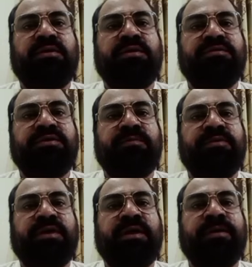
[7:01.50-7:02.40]
or
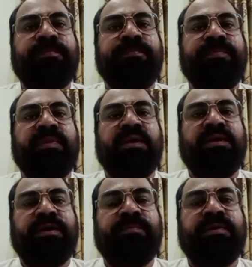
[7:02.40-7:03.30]
sometimes
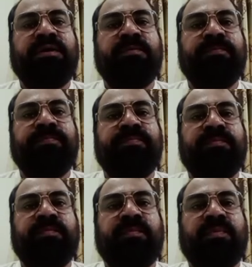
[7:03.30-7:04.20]
timber,
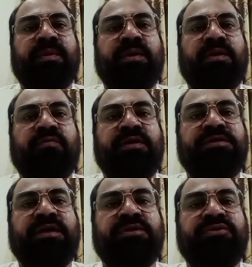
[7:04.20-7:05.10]
which
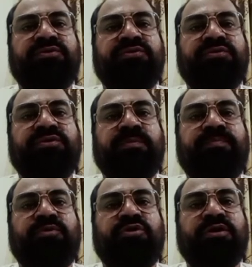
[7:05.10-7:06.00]
are used to
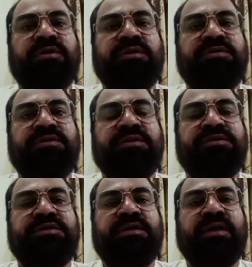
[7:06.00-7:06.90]
support the
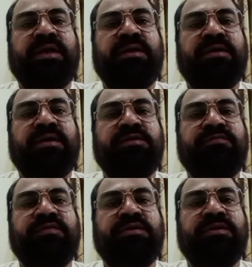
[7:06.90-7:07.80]
structure and
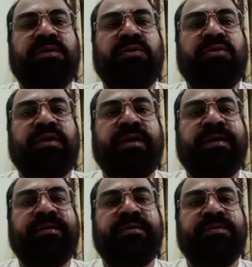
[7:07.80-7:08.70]
transfer the load
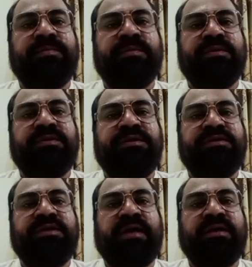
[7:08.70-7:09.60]
at
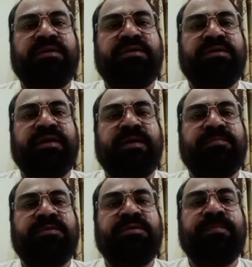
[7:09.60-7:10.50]
desired
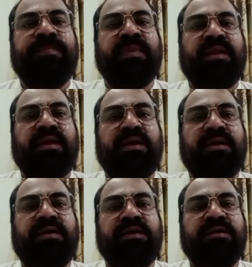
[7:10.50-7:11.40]
depth
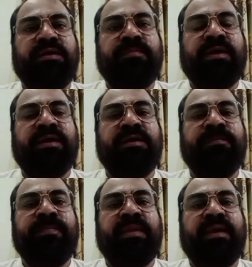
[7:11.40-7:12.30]
either by
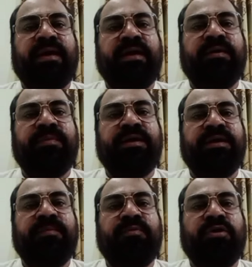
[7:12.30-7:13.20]
end
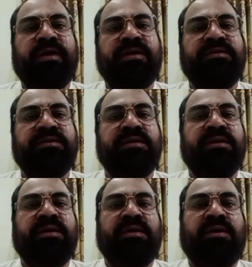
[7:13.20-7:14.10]
bearing piles
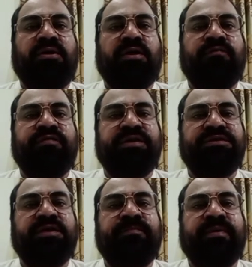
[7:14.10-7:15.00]
or
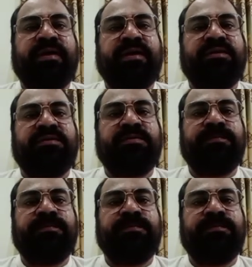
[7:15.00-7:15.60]
friction piles.